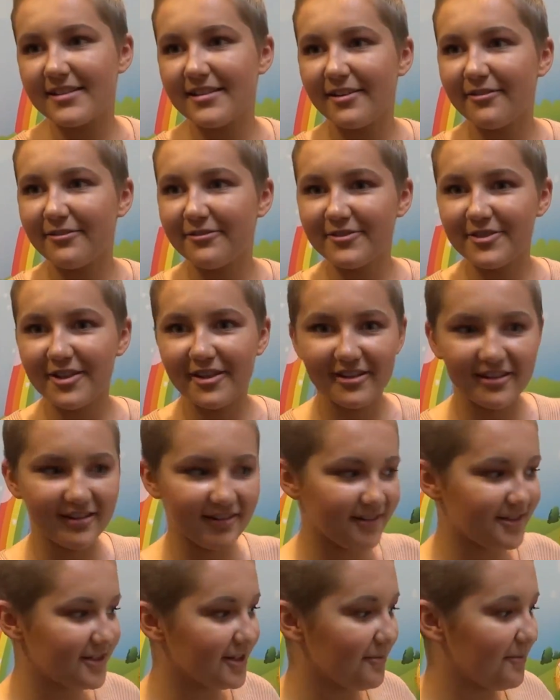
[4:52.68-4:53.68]
love trying to
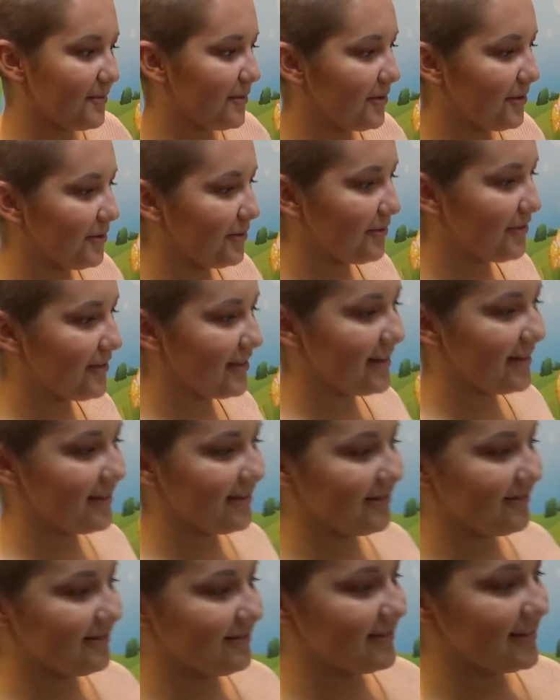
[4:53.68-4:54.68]
jump on all the
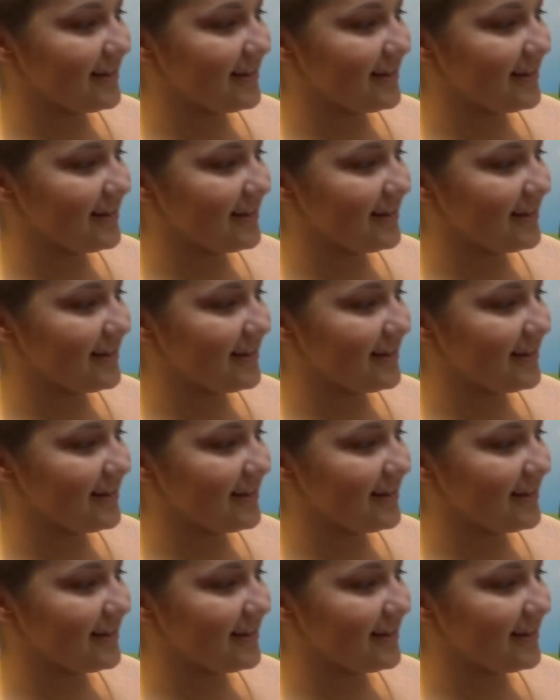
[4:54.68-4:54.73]
little